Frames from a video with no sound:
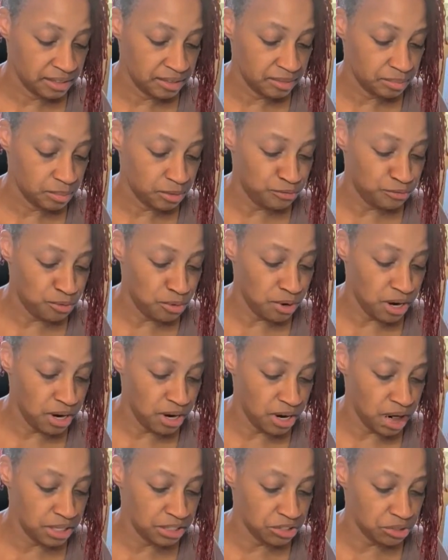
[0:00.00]
before I
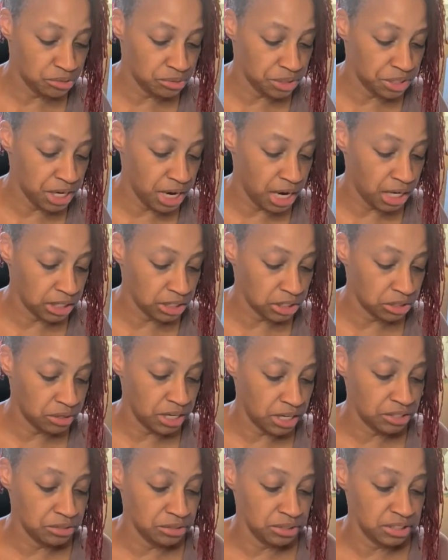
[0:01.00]
run to a doctor, I
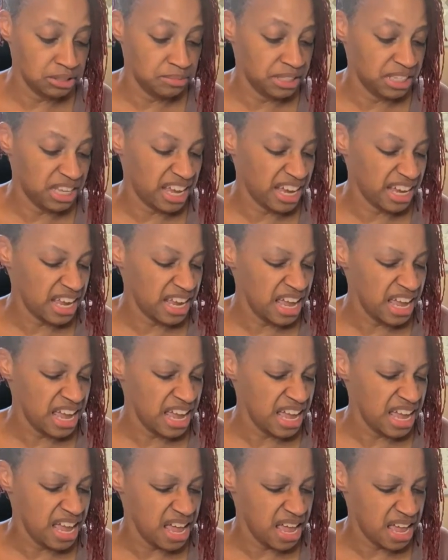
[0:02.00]
usually be like,
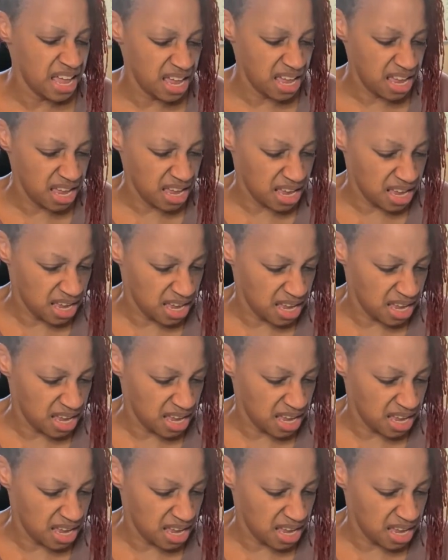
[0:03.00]
hey,